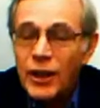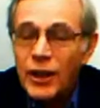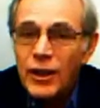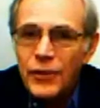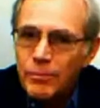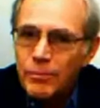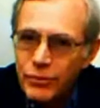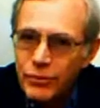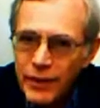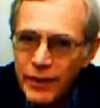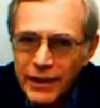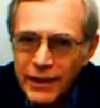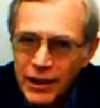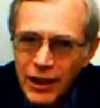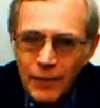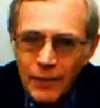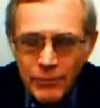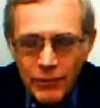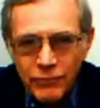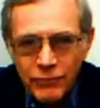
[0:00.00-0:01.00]
the breaking
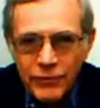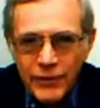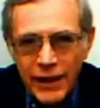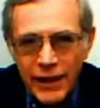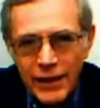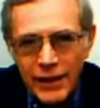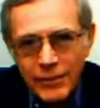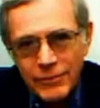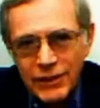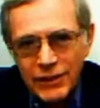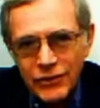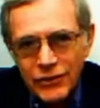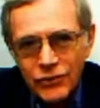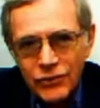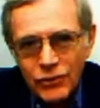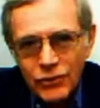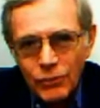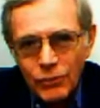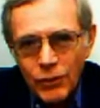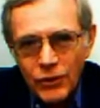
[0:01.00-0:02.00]
up of
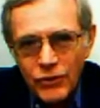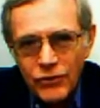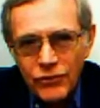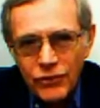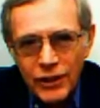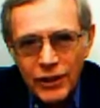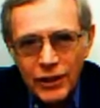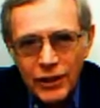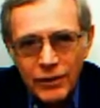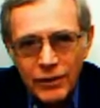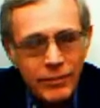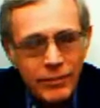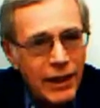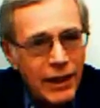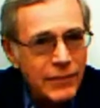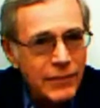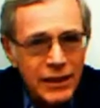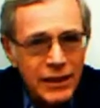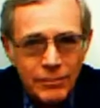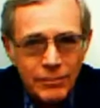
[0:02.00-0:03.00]
families was seen by
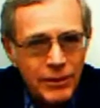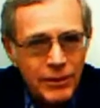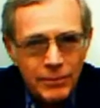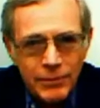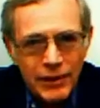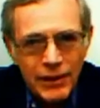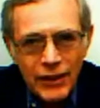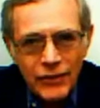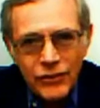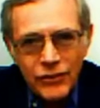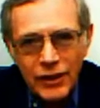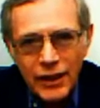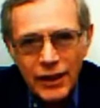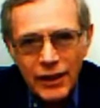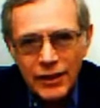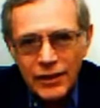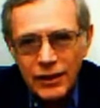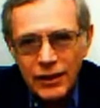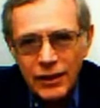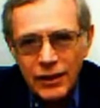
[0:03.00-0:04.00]
many people as
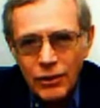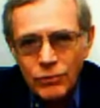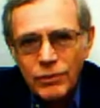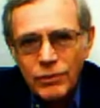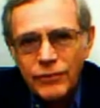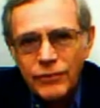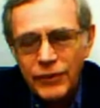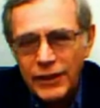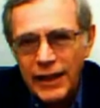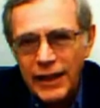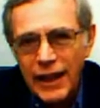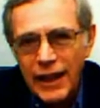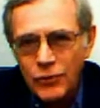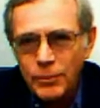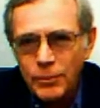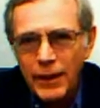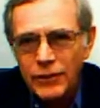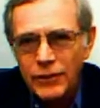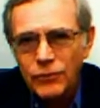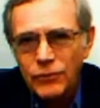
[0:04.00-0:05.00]
a horrific
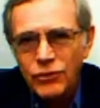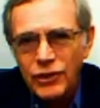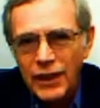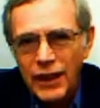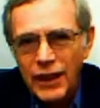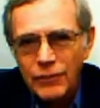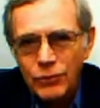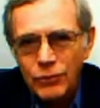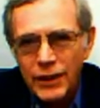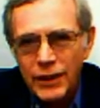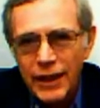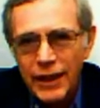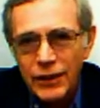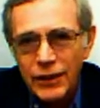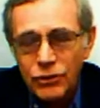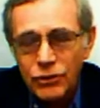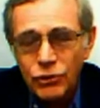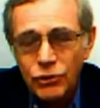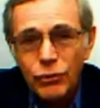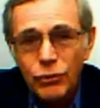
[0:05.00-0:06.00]
aspect of slavery and
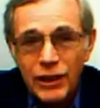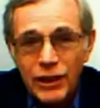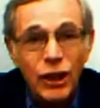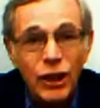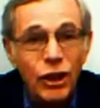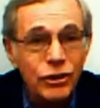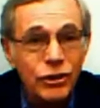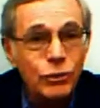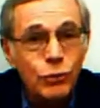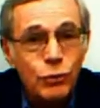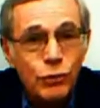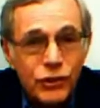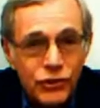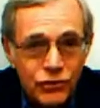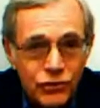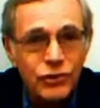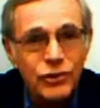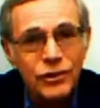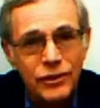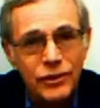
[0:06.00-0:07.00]
a totally
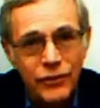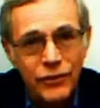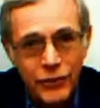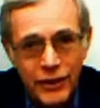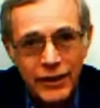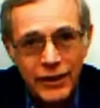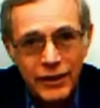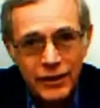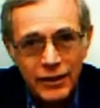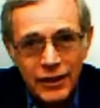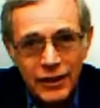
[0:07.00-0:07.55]
un-Christian thing.